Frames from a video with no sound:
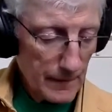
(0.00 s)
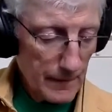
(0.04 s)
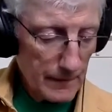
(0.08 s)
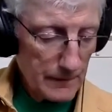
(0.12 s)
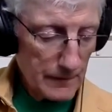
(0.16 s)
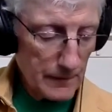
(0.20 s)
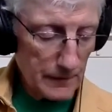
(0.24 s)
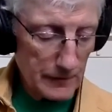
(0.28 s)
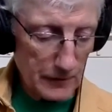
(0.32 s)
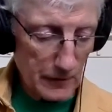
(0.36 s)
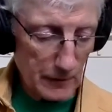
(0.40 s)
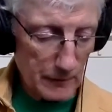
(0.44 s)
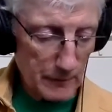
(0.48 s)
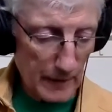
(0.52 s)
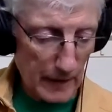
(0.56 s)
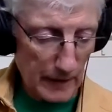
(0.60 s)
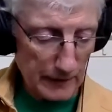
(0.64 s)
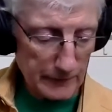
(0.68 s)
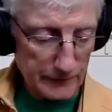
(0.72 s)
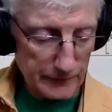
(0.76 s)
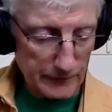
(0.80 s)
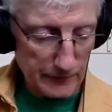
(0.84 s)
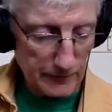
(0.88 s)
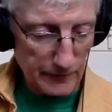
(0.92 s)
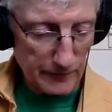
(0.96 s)
Then you go back
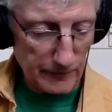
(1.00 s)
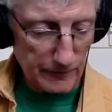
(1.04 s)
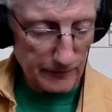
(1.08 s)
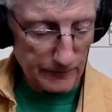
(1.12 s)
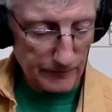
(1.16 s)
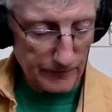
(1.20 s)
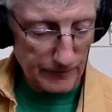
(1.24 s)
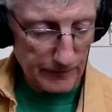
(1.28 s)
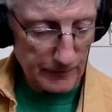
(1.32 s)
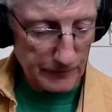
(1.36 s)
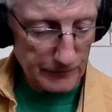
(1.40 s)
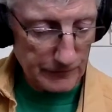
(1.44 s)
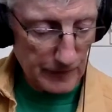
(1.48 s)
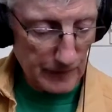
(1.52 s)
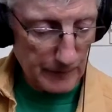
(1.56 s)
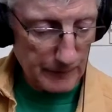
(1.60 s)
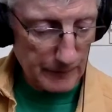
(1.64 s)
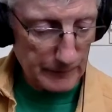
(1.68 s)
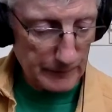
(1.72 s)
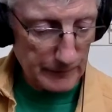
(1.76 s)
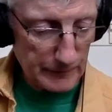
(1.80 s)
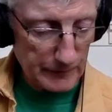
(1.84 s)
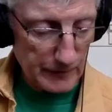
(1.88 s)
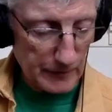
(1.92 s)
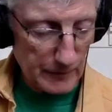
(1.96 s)
to your finish up,
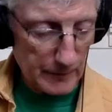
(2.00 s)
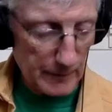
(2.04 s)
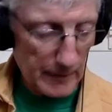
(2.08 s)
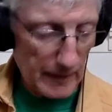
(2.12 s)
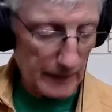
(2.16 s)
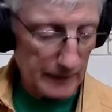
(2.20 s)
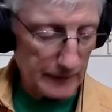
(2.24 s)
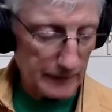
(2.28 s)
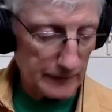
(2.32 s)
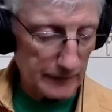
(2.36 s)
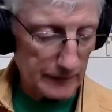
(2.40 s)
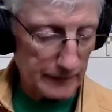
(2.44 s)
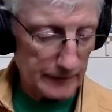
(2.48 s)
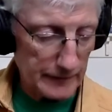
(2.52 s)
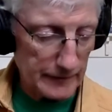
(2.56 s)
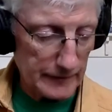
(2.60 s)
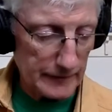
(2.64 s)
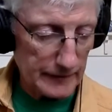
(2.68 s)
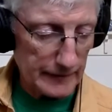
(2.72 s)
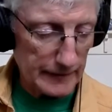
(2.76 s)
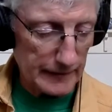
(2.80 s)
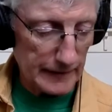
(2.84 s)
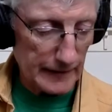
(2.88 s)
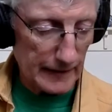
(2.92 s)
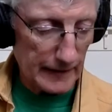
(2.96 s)
and you go back to the D and
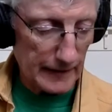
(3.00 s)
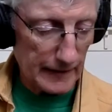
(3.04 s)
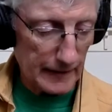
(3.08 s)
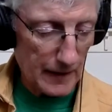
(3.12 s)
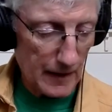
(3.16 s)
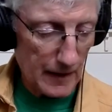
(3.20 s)
the A.